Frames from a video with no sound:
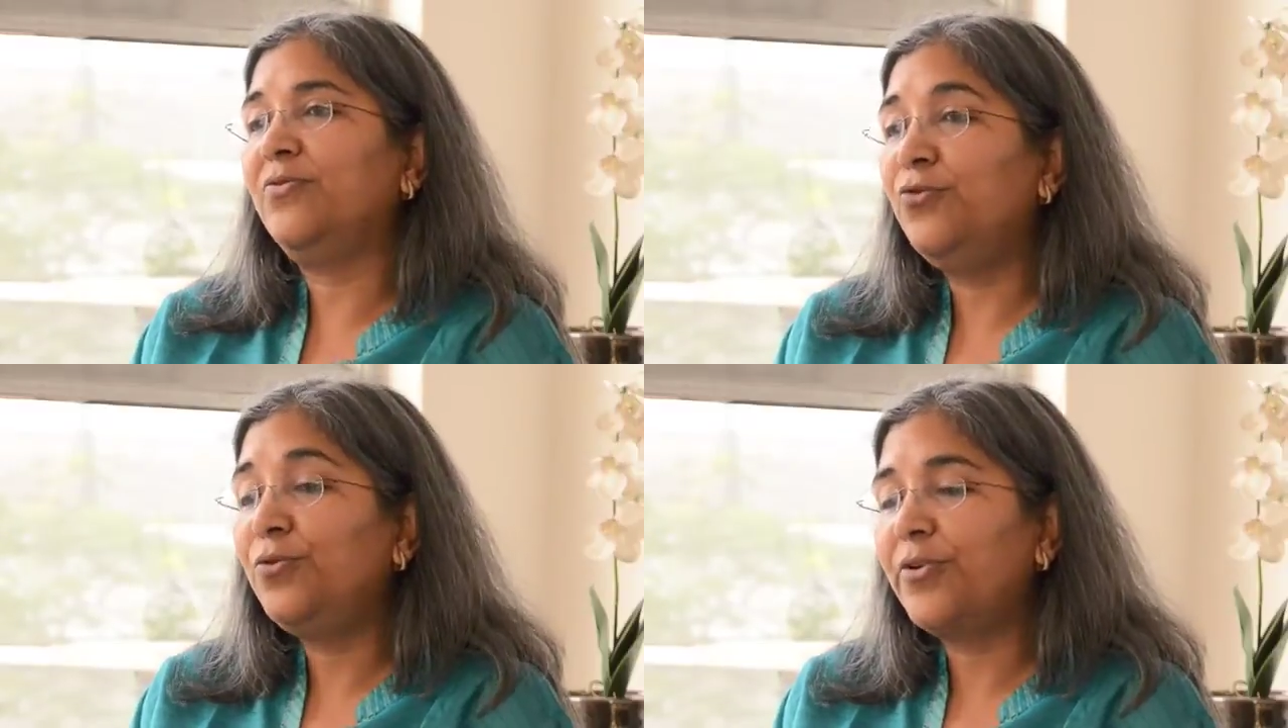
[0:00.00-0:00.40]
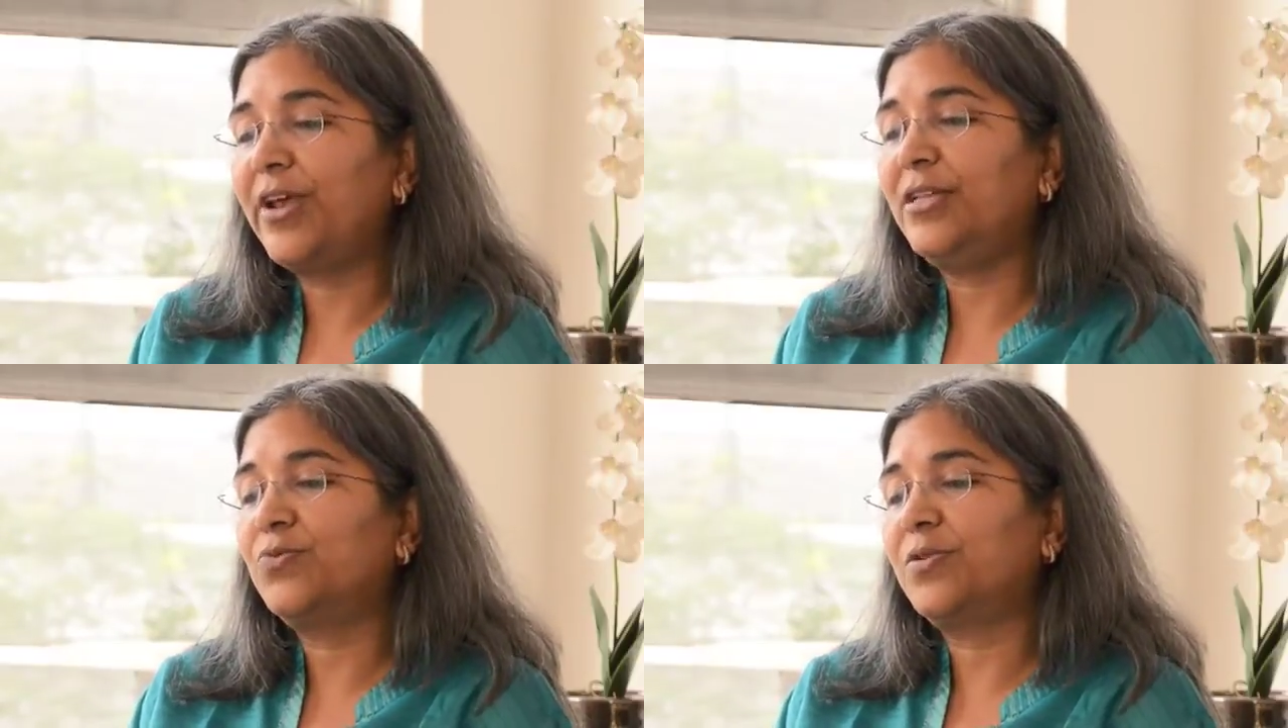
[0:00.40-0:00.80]
food
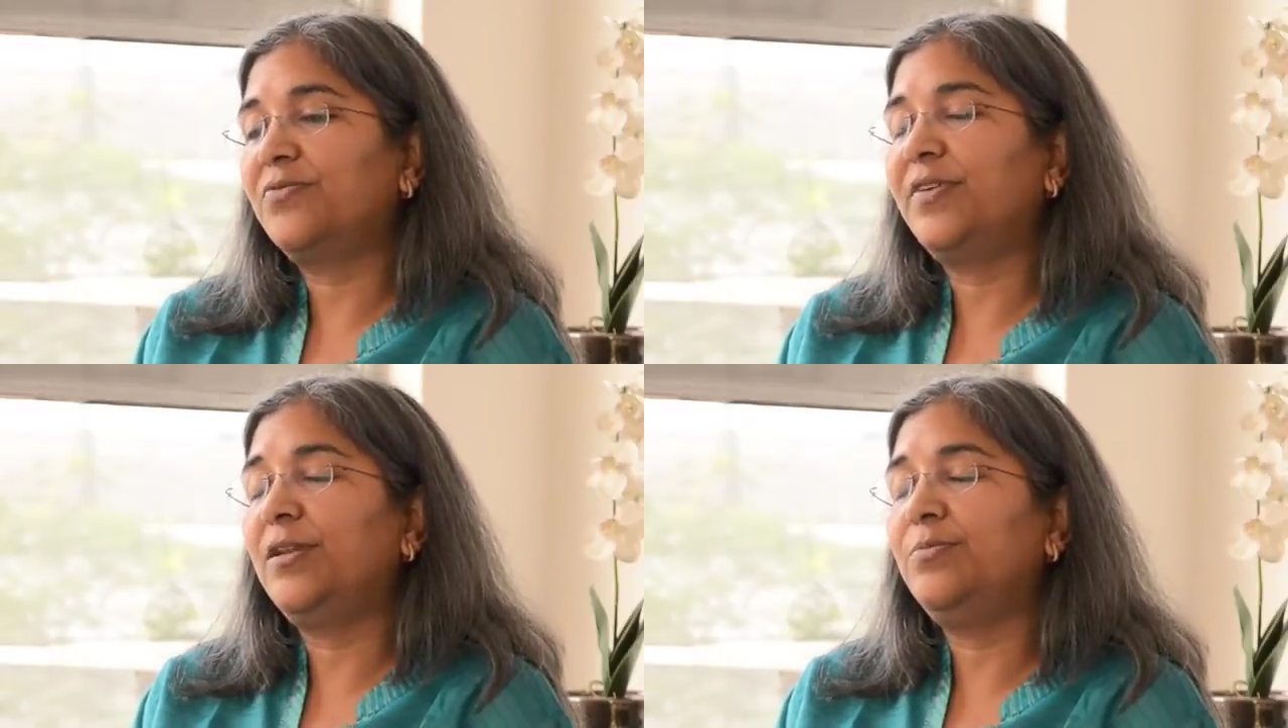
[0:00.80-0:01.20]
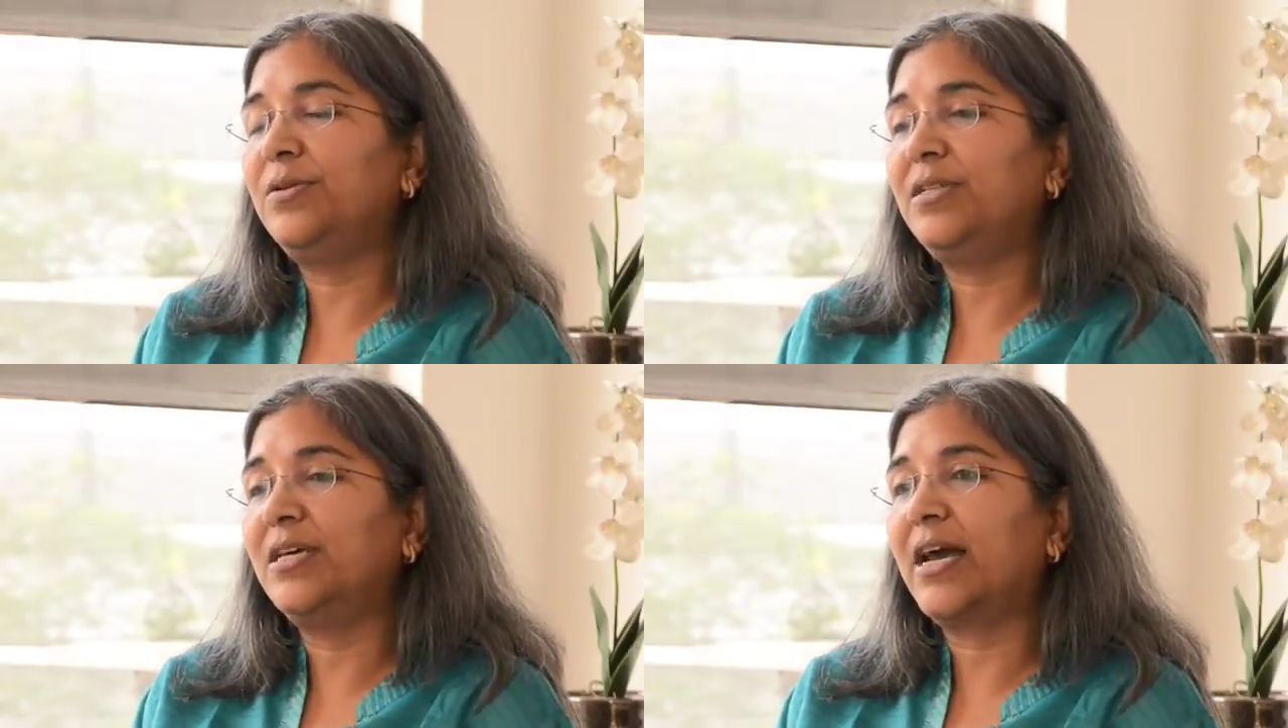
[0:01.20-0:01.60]
grains were
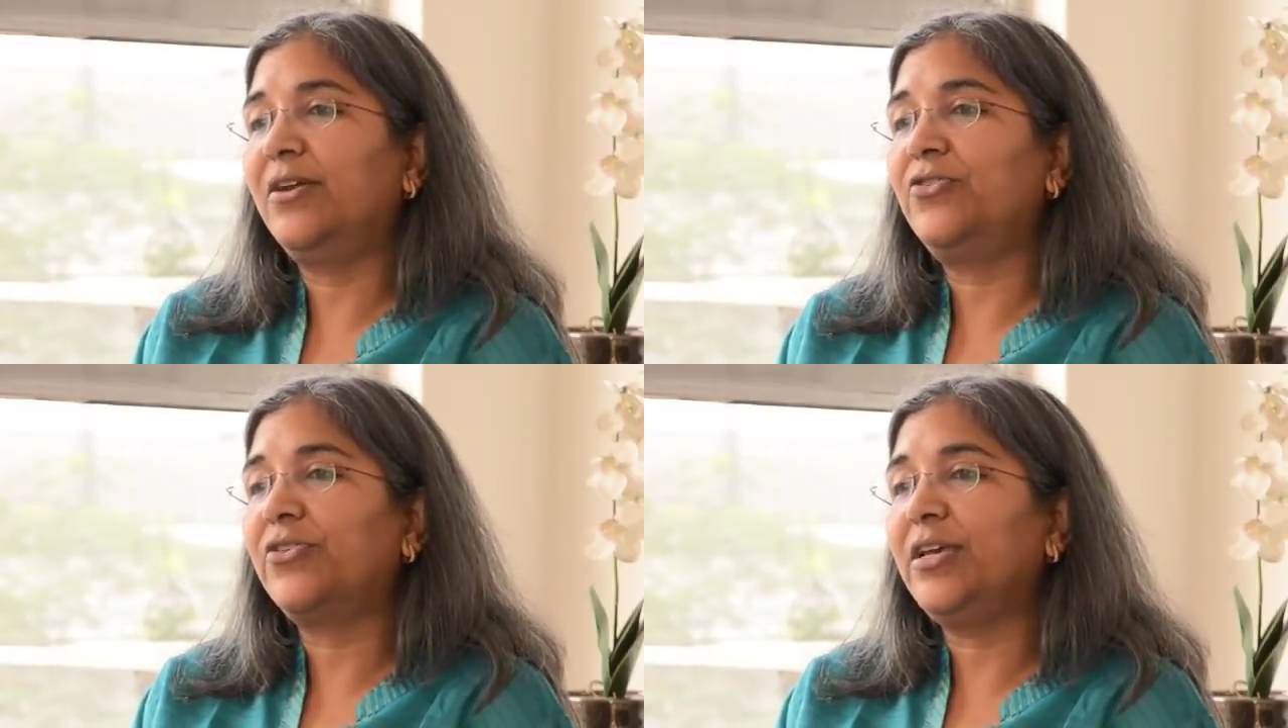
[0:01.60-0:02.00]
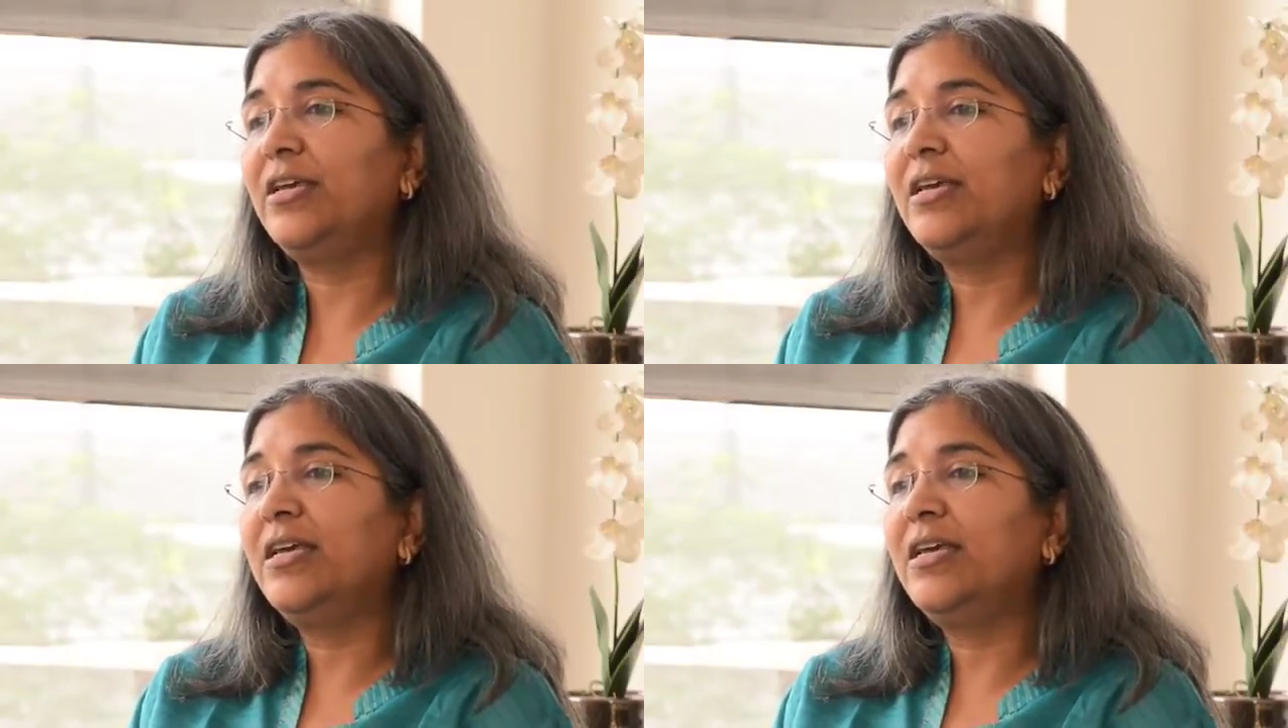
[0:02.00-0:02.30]
available in the country.